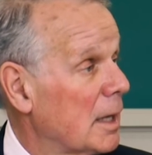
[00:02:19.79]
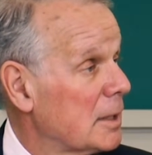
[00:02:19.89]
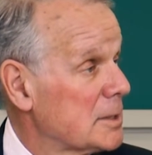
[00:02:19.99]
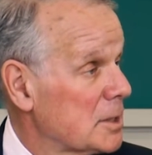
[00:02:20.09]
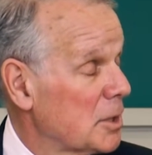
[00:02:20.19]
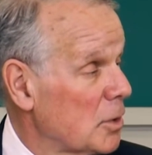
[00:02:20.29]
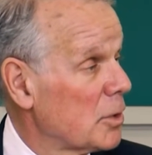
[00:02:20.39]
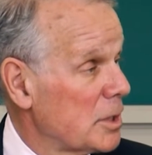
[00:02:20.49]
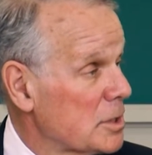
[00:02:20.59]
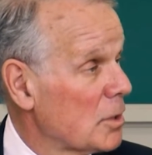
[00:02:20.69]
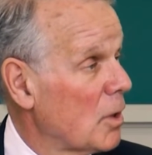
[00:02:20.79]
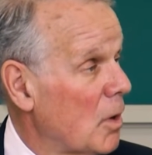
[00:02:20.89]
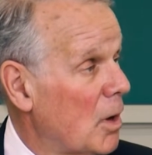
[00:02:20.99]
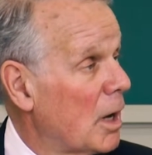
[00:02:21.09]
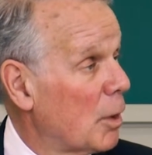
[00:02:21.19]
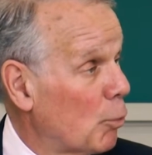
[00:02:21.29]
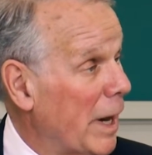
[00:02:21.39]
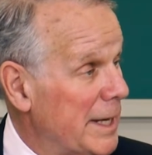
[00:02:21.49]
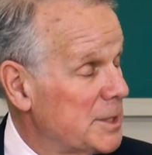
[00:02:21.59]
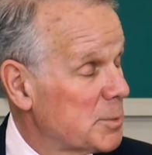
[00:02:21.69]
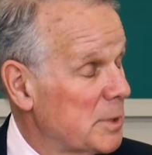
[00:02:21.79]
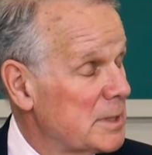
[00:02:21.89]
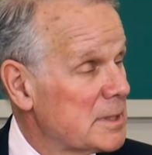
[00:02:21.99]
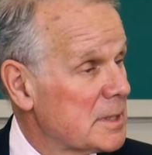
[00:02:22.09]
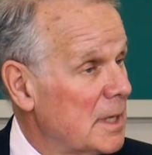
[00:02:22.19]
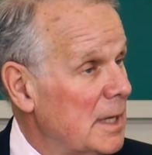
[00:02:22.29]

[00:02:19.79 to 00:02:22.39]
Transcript: securities law arrangements.